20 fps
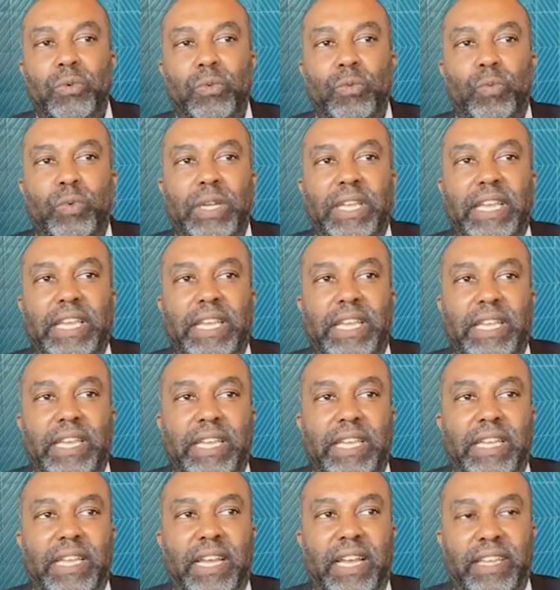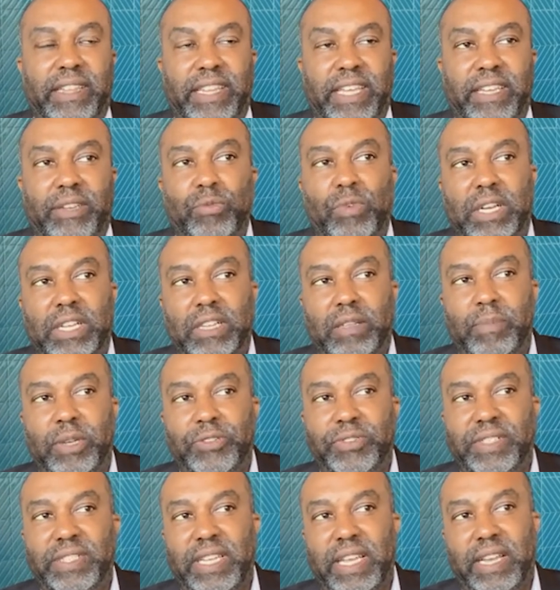I think one of the
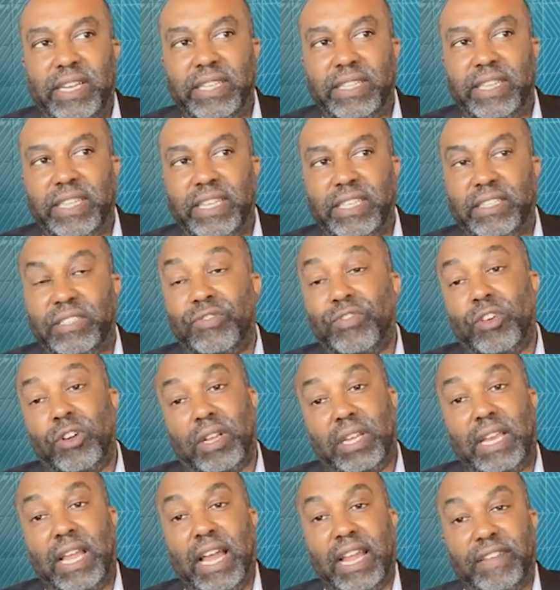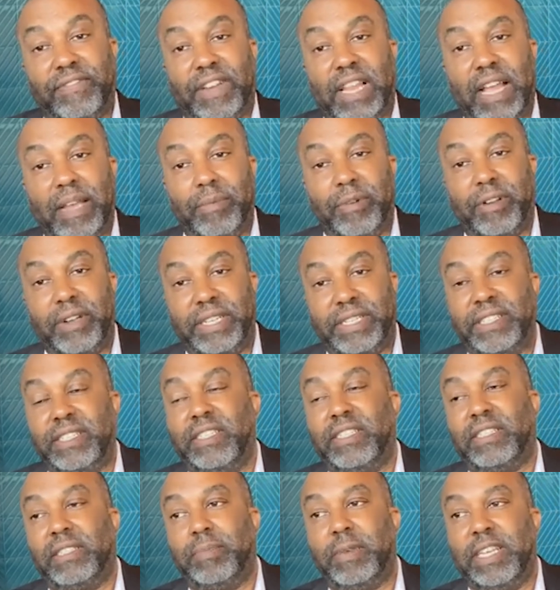most telling things for a lot of libraries,
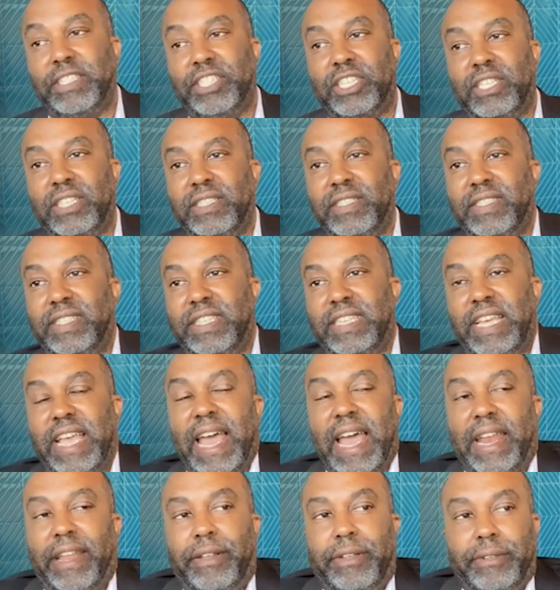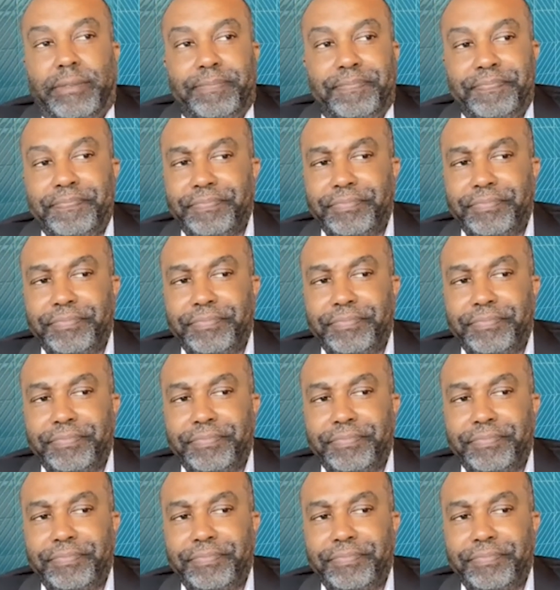and especially Seattle,